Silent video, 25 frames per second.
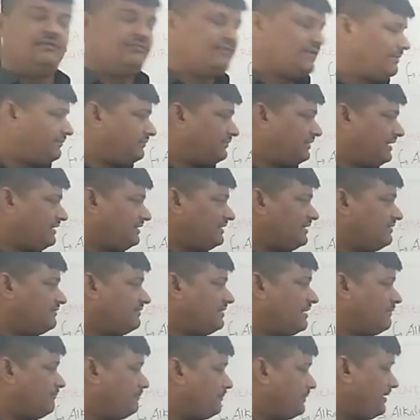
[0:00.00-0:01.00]
If I am saying the
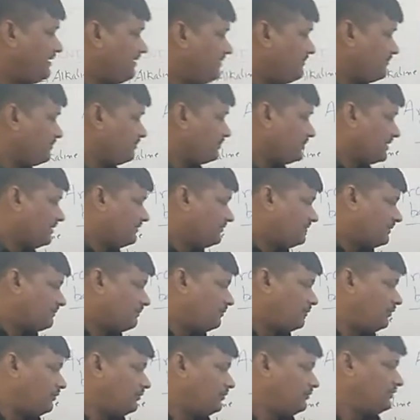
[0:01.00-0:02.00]
example,
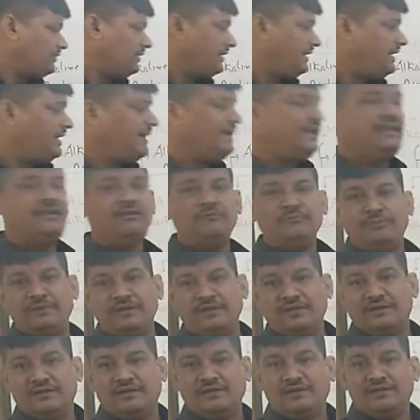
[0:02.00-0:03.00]
suppose A and
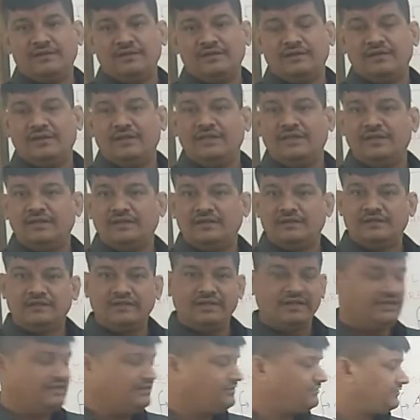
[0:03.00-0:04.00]
B,
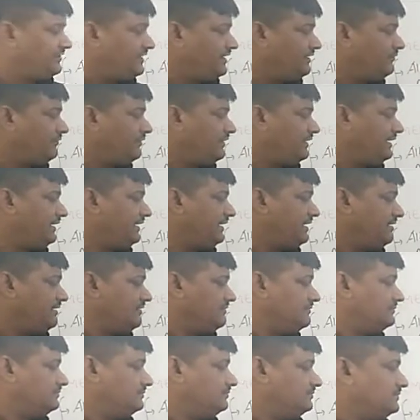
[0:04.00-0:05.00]
N stands for
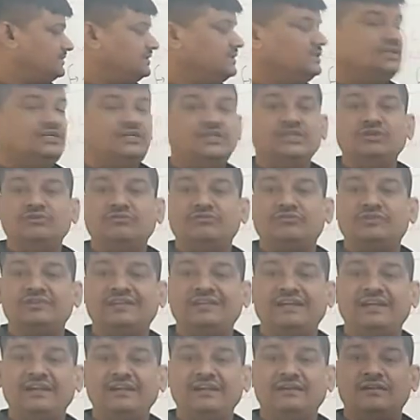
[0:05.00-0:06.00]
here
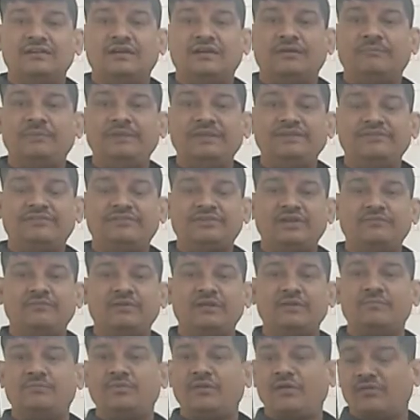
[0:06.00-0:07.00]
nutrient, B stands
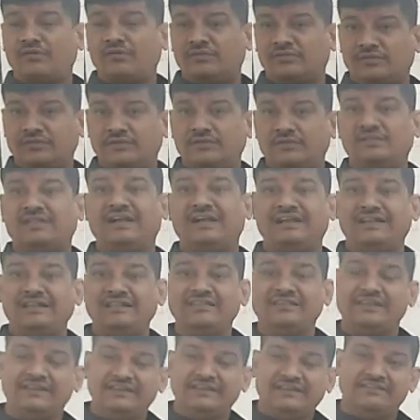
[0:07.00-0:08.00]
for broth, that
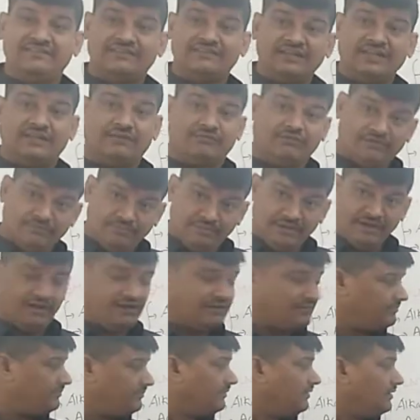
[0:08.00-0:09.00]
is it is a liquid
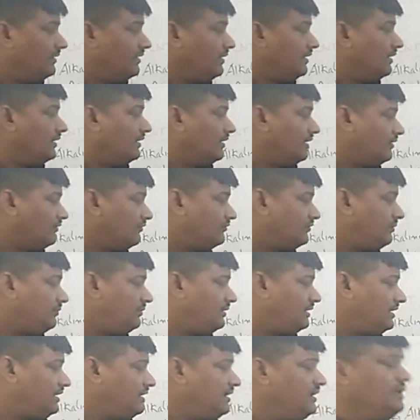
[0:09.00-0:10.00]
medium. Now
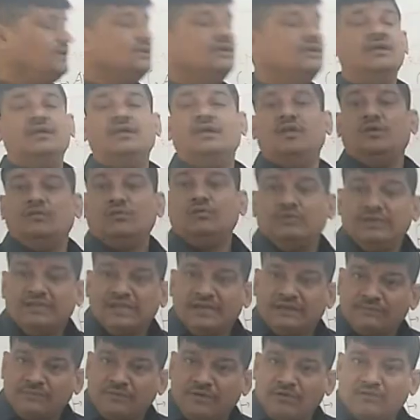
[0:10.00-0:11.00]
similarly
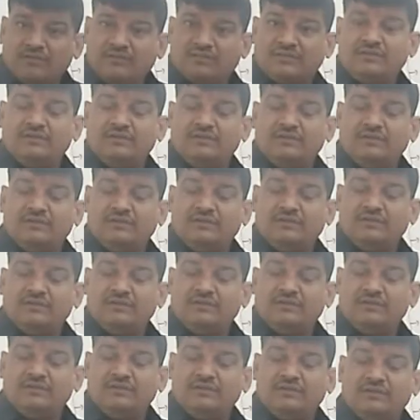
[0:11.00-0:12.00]
urea broth,
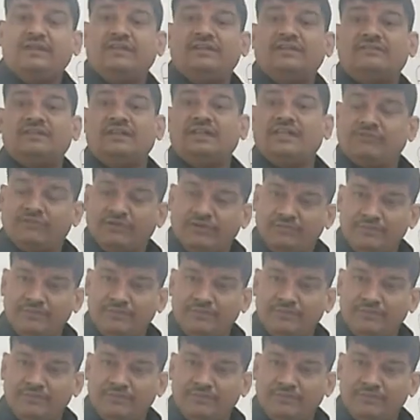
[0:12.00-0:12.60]
it is medium.